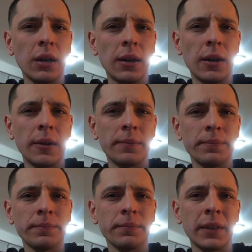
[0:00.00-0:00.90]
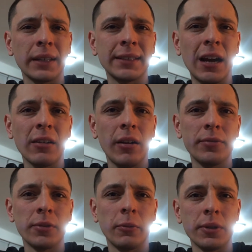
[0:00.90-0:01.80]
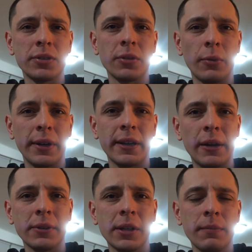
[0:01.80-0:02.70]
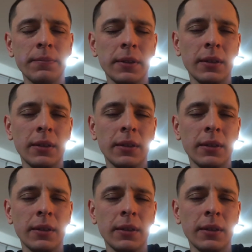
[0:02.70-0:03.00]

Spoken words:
like knockoffs of what's already out there,